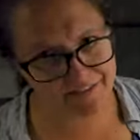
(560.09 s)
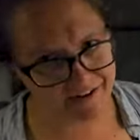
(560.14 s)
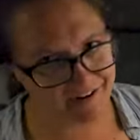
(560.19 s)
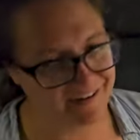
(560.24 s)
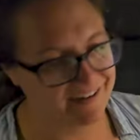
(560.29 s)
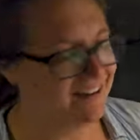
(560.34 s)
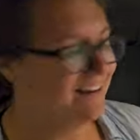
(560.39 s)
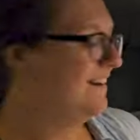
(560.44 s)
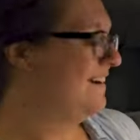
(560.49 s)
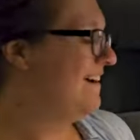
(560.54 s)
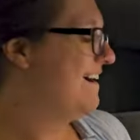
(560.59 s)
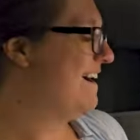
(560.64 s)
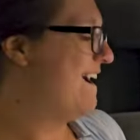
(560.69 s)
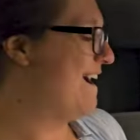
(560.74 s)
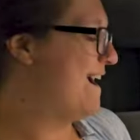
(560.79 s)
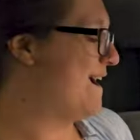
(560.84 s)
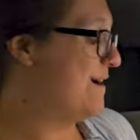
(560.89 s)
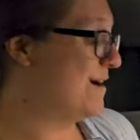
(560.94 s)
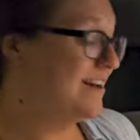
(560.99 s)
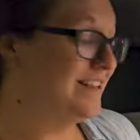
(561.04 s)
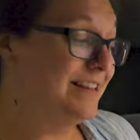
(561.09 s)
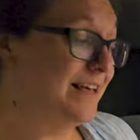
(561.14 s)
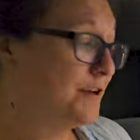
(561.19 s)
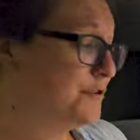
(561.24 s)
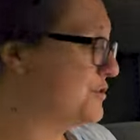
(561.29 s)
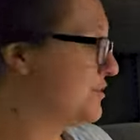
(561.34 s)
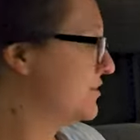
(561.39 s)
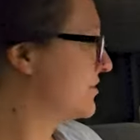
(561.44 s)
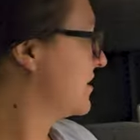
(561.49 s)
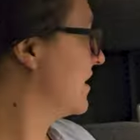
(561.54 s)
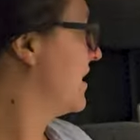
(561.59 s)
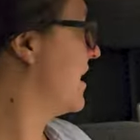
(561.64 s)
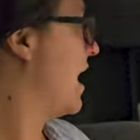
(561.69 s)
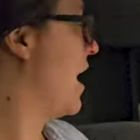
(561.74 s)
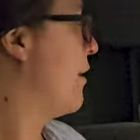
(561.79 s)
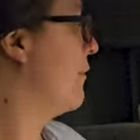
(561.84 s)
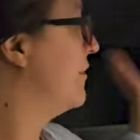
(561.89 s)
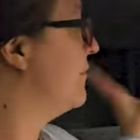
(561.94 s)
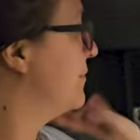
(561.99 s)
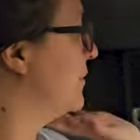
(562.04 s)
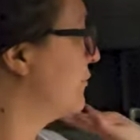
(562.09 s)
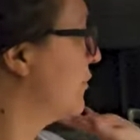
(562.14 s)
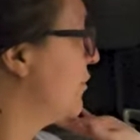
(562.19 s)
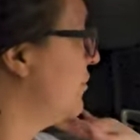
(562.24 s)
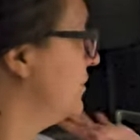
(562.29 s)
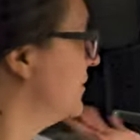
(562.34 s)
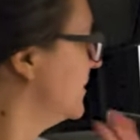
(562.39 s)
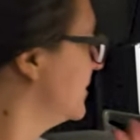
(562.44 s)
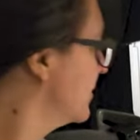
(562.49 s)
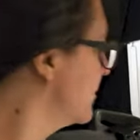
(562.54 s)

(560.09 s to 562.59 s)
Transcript: there. And that's just kind of how we've been rolling